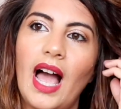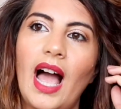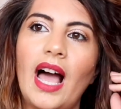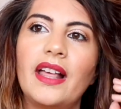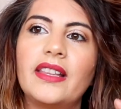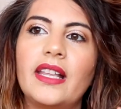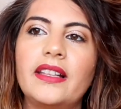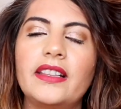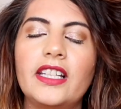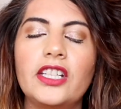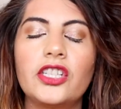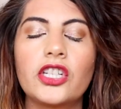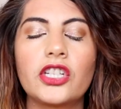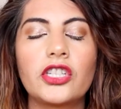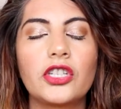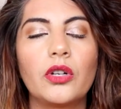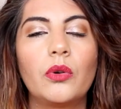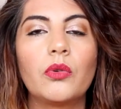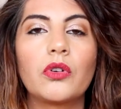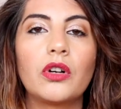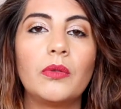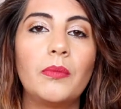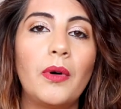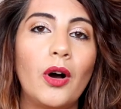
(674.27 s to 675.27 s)
and then they just
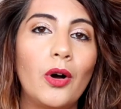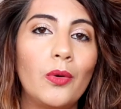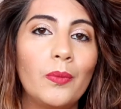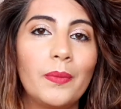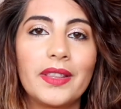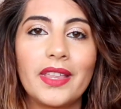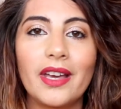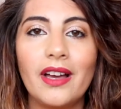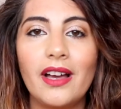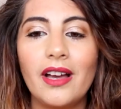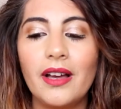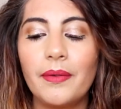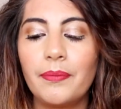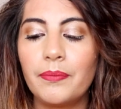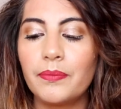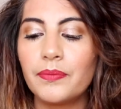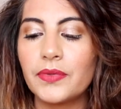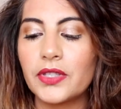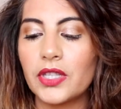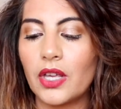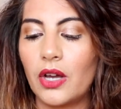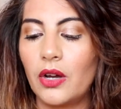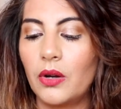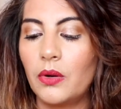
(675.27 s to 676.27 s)
don't come home with her,
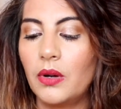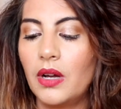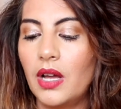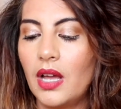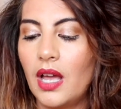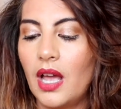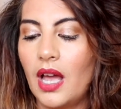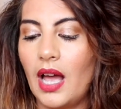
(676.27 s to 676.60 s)
so